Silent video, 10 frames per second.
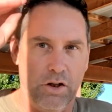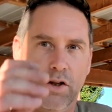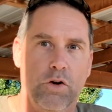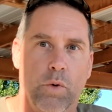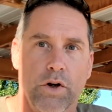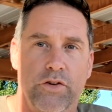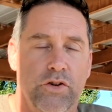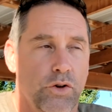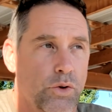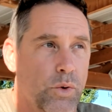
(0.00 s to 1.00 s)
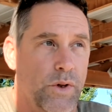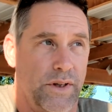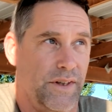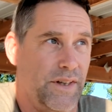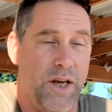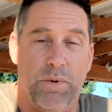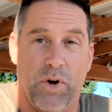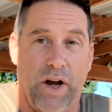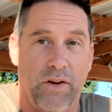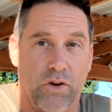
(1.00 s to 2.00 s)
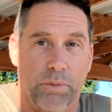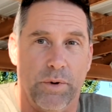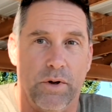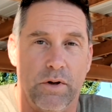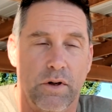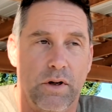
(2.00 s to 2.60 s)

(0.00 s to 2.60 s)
you want to keep your eyes open,